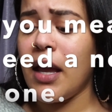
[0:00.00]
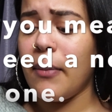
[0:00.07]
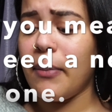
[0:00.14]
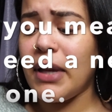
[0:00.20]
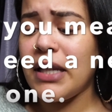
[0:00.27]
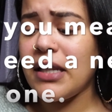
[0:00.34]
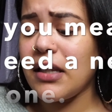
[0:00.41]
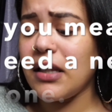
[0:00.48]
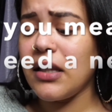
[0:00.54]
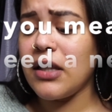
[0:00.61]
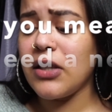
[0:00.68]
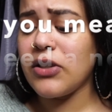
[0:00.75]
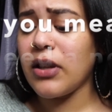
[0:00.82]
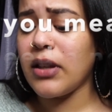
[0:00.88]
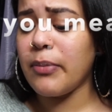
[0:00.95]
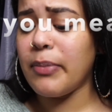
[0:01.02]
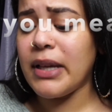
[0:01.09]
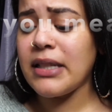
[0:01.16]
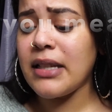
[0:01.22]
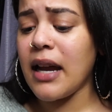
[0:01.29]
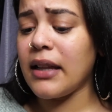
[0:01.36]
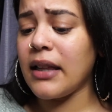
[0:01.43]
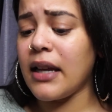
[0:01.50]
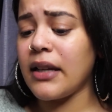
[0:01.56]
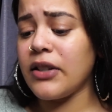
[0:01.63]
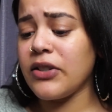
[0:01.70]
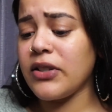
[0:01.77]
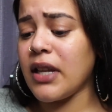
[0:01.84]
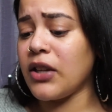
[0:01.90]
basically these are the best
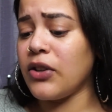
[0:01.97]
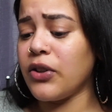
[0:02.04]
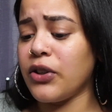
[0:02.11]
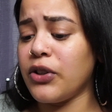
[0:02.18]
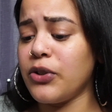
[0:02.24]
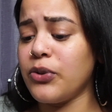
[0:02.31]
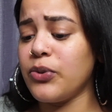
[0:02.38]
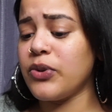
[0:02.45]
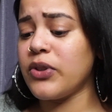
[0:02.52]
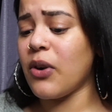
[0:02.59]
eyeliners that you could use.